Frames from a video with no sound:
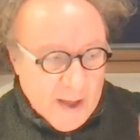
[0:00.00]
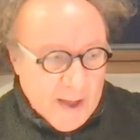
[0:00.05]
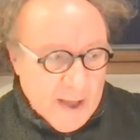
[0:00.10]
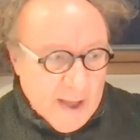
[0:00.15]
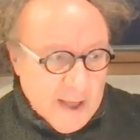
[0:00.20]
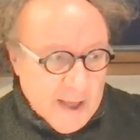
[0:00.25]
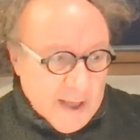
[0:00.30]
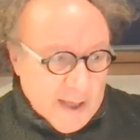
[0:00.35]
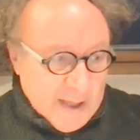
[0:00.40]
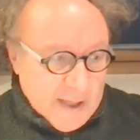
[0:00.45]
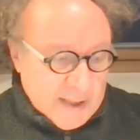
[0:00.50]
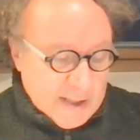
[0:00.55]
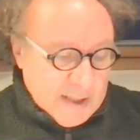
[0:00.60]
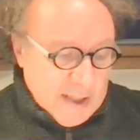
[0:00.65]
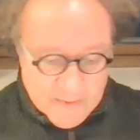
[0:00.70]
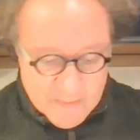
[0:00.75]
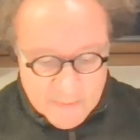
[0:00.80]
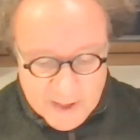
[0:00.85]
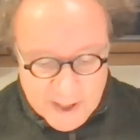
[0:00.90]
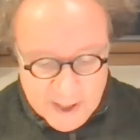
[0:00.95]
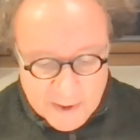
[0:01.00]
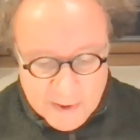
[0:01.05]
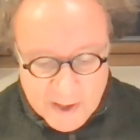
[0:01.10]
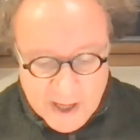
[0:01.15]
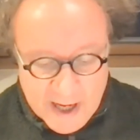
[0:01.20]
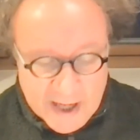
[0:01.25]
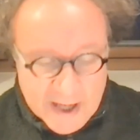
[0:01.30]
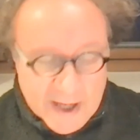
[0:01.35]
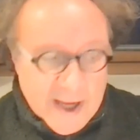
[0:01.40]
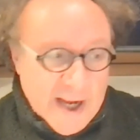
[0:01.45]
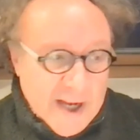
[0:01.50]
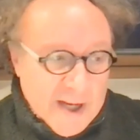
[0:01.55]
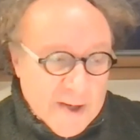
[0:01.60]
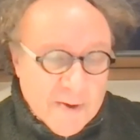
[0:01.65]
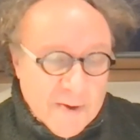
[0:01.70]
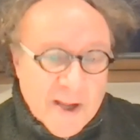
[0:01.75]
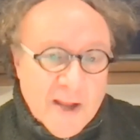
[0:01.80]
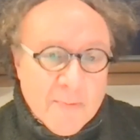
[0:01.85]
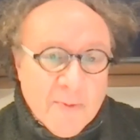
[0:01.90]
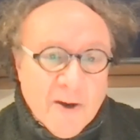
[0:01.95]
is from the UK again,
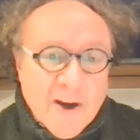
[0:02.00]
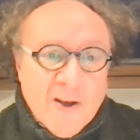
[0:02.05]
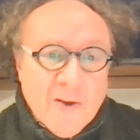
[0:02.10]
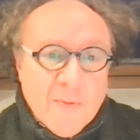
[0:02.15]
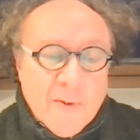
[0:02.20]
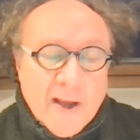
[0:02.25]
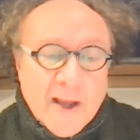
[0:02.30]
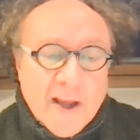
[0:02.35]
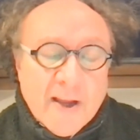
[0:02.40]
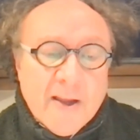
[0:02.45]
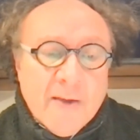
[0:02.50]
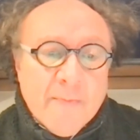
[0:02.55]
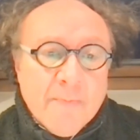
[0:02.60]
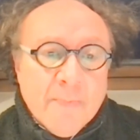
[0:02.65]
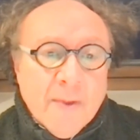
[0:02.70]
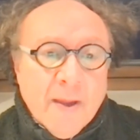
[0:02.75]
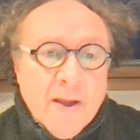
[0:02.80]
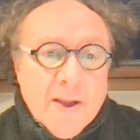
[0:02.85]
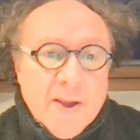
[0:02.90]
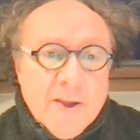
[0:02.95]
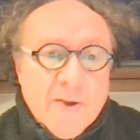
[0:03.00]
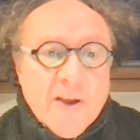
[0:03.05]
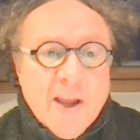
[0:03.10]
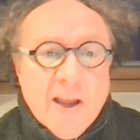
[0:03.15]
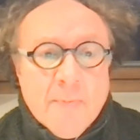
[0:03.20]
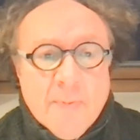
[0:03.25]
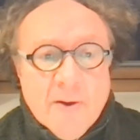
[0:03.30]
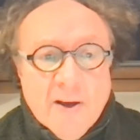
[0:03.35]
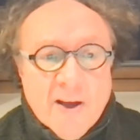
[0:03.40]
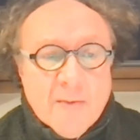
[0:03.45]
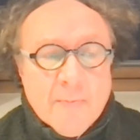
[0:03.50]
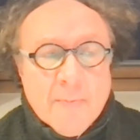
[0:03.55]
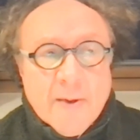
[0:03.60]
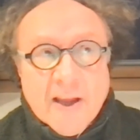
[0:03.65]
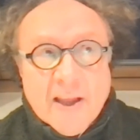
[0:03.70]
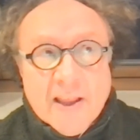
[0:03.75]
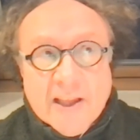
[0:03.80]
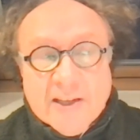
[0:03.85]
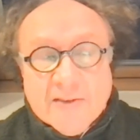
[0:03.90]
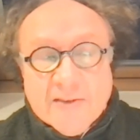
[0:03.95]
UK Biobank. UK Biobank,
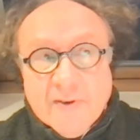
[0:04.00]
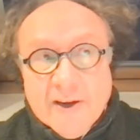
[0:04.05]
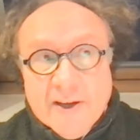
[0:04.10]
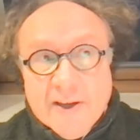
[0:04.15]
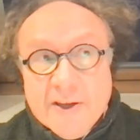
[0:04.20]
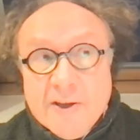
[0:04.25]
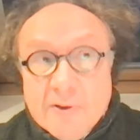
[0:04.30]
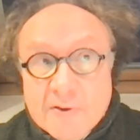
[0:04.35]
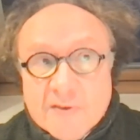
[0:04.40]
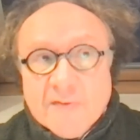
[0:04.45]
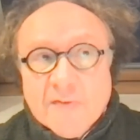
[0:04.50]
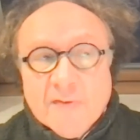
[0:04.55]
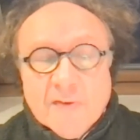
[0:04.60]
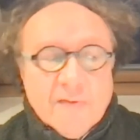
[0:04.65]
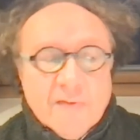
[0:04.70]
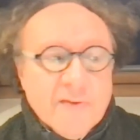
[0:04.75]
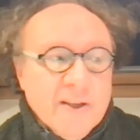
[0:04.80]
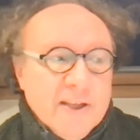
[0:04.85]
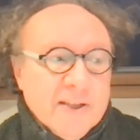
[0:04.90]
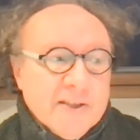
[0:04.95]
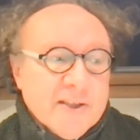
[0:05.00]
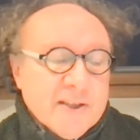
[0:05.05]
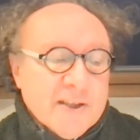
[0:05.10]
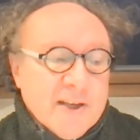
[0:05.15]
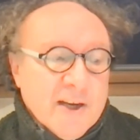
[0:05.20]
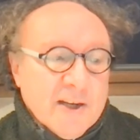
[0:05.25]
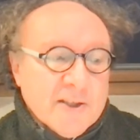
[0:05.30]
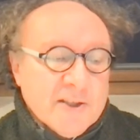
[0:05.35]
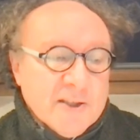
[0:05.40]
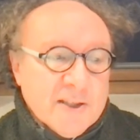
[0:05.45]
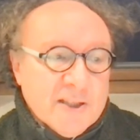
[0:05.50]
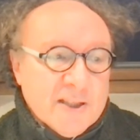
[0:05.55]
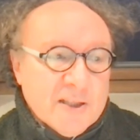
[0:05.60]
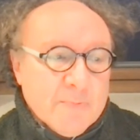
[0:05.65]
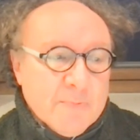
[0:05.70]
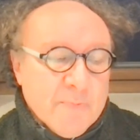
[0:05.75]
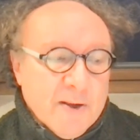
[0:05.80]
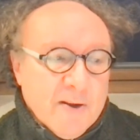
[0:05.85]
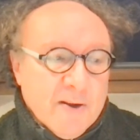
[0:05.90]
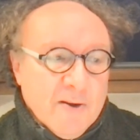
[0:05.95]
I think, is very useful for these discussions
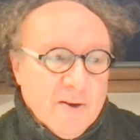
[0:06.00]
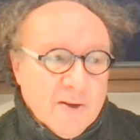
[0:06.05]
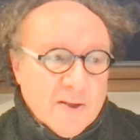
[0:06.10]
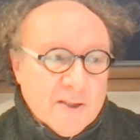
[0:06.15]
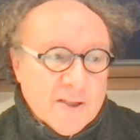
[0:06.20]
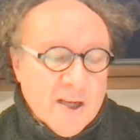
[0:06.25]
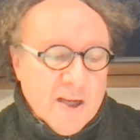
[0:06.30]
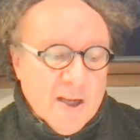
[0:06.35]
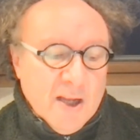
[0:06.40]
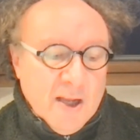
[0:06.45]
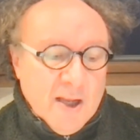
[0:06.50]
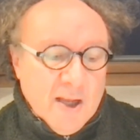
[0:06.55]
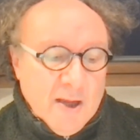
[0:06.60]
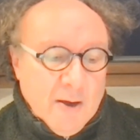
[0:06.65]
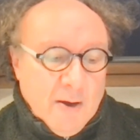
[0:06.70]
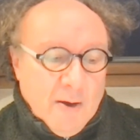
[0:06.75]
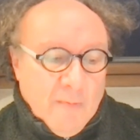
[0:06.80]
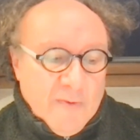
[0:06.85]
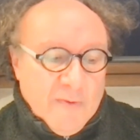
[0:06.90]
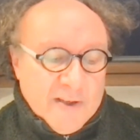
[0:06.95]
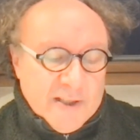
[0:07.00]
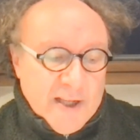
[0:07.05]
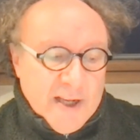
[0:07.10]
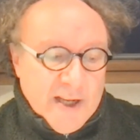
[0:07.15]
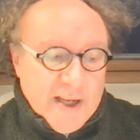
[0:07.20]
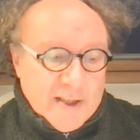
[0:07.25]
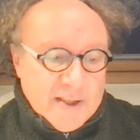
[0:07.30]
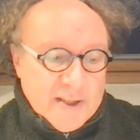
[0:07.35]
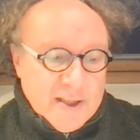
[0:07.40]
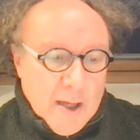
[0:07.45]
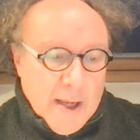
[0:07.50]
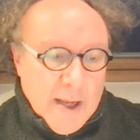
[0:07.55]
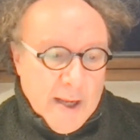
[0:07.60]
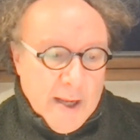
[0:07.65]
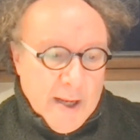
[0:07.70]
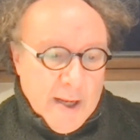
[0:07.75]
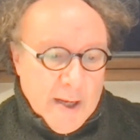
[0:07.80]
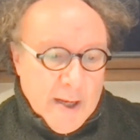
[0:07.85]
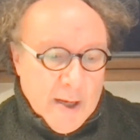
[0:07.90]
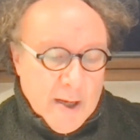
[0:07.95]
because obviously it's
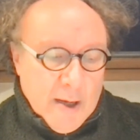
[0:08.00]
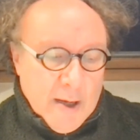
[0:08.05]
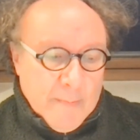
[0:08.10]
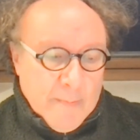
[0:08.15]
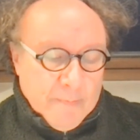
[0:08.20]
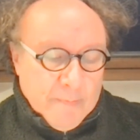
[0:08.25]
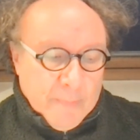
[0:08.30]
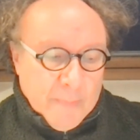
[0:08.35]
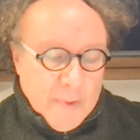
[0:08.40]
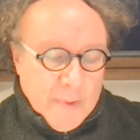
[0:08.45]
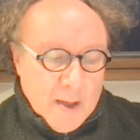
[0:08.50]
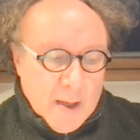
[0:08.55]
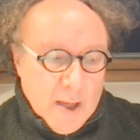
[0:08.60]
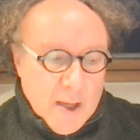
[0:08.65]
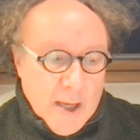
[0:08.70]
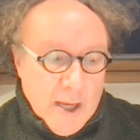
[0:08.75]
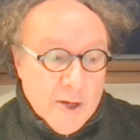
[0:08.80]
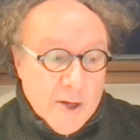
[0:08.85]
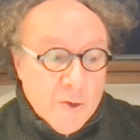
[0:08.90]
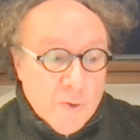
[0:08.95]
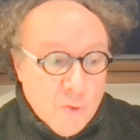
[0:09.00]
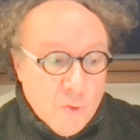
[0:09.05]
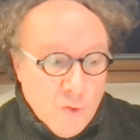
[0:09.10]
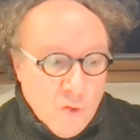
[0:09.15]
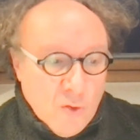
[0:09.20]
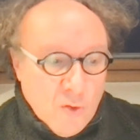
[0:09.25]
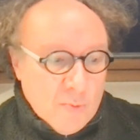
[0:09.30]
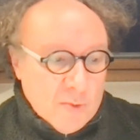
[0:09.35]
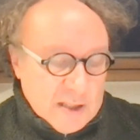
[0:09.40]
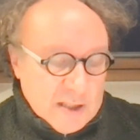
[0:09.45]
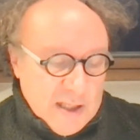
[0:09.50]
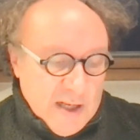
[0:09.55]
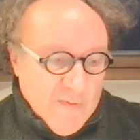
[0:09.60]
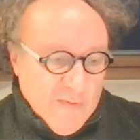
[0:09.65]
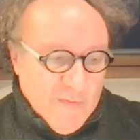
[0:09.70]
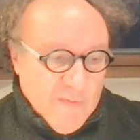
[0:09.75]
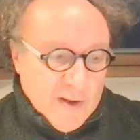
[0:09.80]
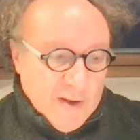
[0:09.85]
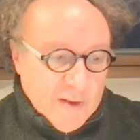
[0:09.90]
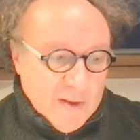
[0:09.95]
a enormously
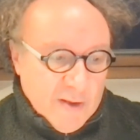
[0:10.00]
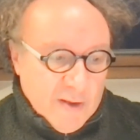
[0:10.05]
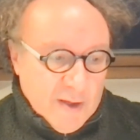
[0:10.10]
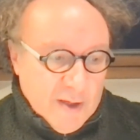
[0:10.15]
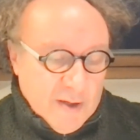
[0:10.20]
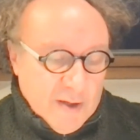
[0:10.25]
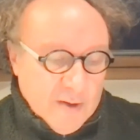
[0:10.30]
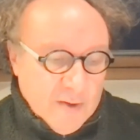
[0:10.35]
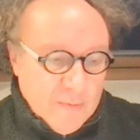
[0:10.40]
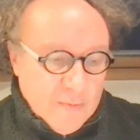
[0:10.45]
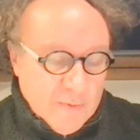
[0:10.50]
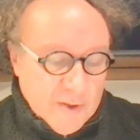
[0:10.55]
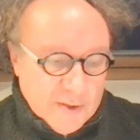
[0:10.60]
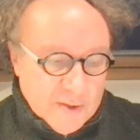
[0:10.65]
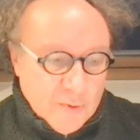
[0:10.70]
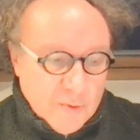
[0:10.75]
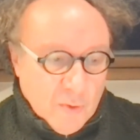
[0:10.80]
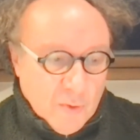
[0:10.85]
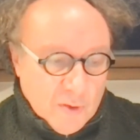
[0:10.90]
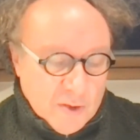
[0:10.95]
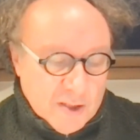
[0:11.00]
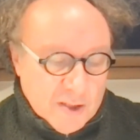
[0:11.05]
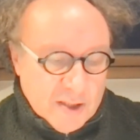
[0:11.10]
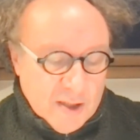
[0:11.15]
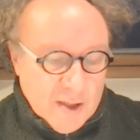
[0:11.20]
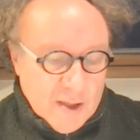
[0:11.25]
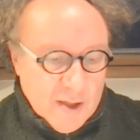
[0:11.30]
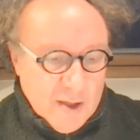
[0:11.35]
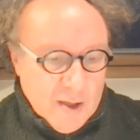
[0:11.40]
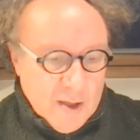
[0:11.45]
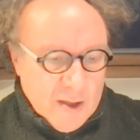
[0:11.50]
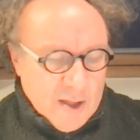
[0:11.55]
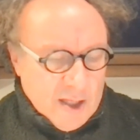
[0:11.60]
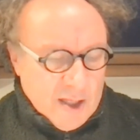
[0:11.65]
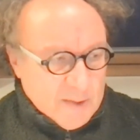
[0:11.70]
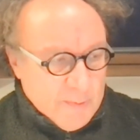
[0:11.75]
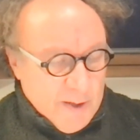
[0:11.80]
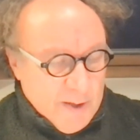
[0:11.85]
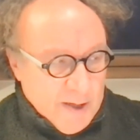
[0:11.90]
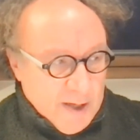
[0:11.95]
funded resource
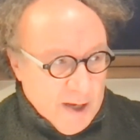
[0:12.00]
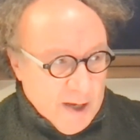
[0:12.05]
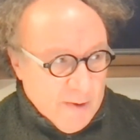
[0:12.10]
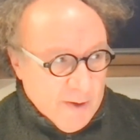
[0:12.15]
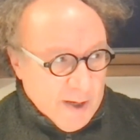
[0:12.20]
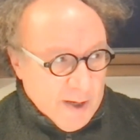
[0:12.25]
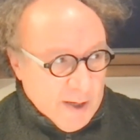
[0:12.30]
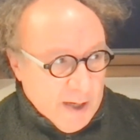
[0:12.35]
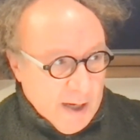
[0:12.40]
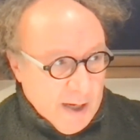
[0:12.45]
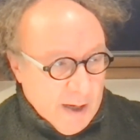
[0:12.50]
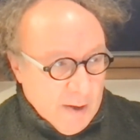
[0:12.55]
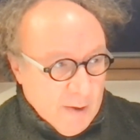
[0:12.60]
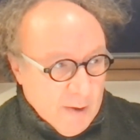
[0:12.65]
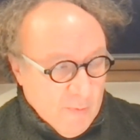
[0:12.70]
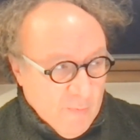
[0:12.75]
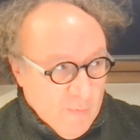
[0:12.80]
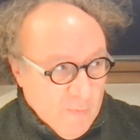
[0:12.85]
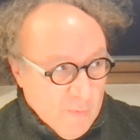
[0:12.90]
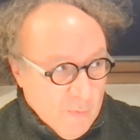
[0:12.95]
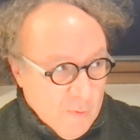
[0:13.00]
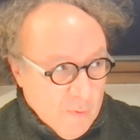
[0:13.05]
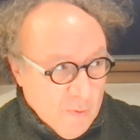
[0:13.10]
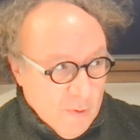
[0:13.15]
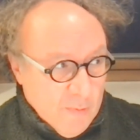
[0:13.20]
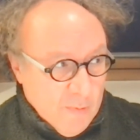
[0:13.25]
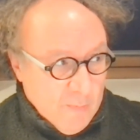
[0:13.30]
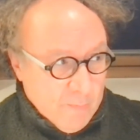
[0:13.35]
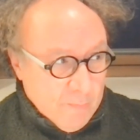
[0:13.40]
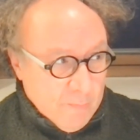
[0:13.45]
that's been going now for